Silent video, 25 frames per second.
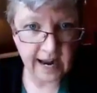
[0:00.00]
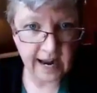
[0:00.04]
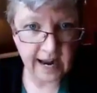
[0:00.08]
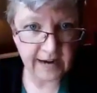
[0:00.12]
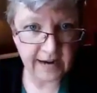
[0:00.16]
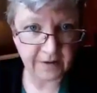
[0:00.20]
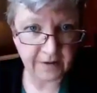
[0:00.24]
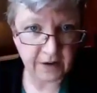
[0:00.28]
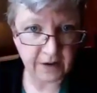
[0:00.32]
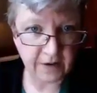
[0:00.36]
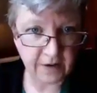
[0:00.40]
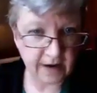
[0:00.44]

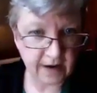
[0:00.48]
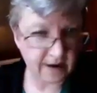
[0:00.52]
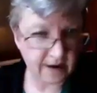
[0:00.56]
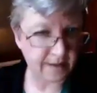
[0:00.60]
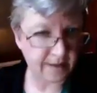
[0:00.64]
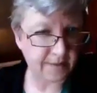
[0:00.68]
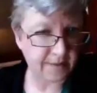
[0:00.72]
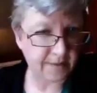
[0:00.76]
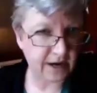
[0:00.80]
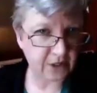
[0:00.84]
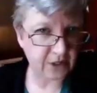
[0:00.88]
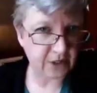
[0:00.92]
kind of, adv-
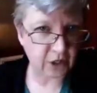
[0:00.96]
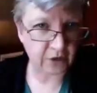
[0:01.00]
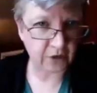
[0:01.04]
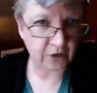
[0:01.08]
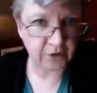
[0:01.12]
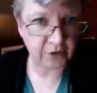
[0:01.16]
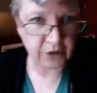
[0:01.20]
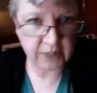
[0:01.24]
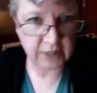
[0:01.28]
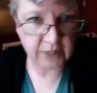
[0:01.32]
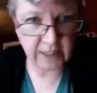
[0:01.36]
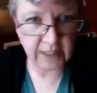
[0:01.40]
I'm not sure
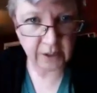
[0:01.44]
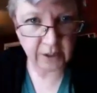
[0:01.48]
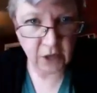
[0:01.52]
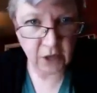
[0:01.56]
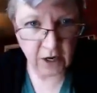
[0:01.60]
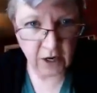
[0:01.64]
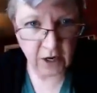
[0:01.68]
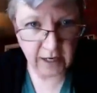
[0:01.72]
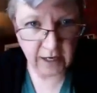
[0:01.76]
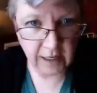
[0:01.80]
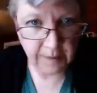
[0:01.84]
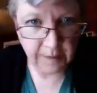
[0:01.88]
if you're still
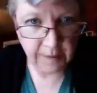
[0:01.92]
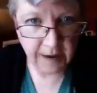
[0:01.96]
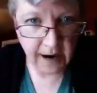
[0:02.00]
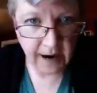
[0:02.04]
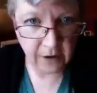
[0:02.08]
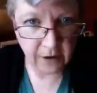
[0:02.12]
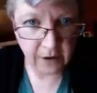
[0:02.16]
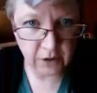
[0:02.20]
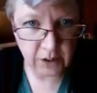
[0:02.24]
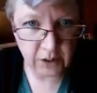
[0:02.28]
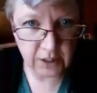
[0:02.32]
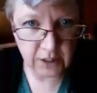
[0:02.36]
talking
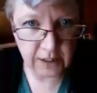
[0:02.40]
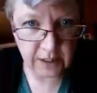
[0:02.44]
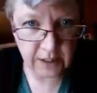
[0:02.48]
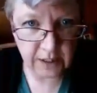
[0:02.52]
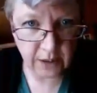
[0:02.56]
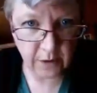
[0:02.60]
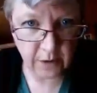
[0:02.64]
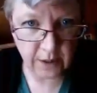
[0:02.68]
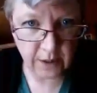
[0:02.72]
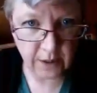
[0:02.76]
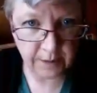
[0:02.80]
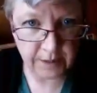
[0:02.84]
about
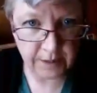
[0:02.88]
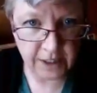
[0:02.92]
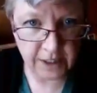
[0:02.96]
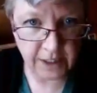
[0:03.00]
sewing